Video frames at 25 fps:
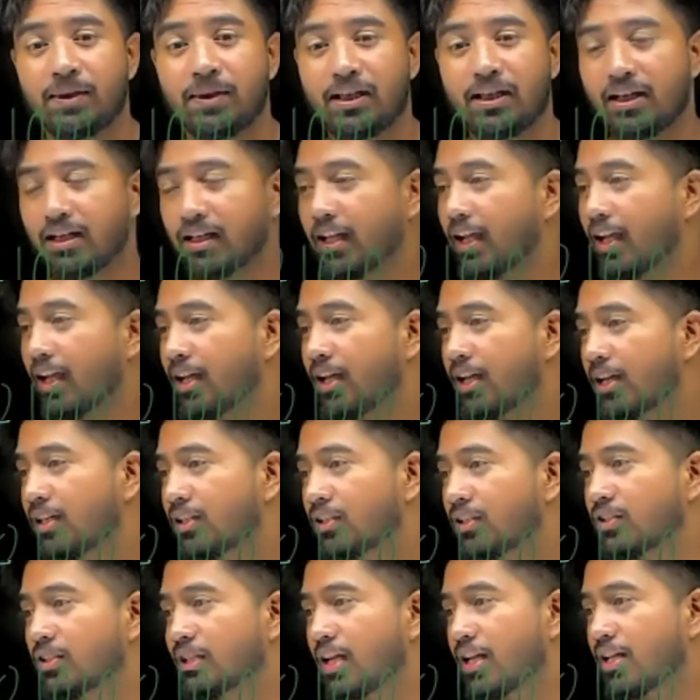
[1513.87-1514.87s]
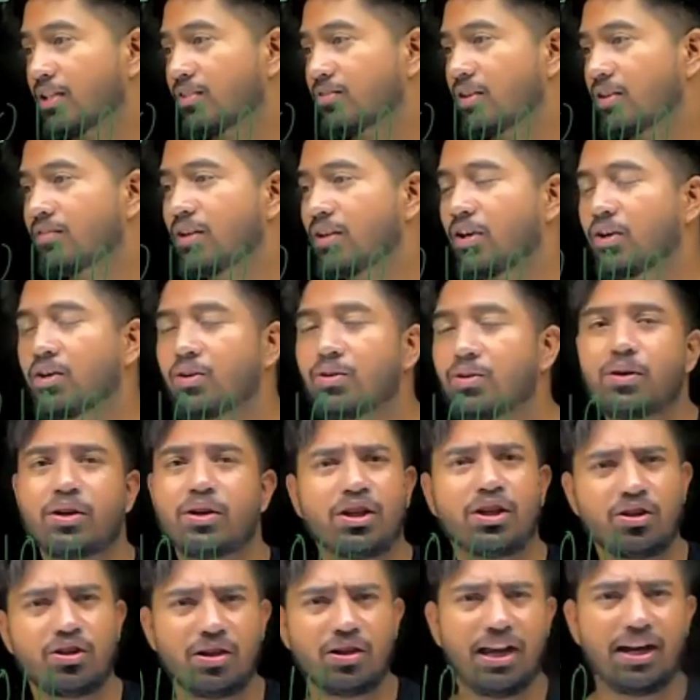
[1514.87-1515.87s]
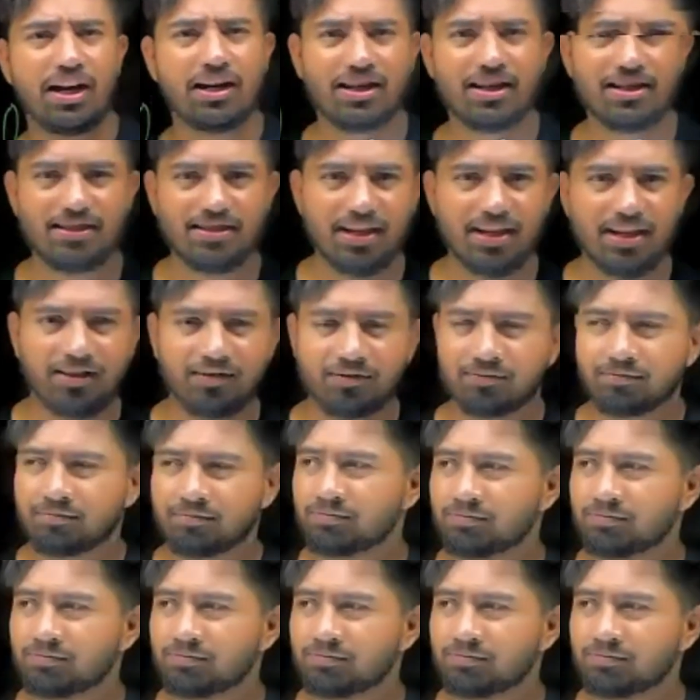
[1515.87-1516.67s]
Okay, so that is what we are going to do. Did you all understand?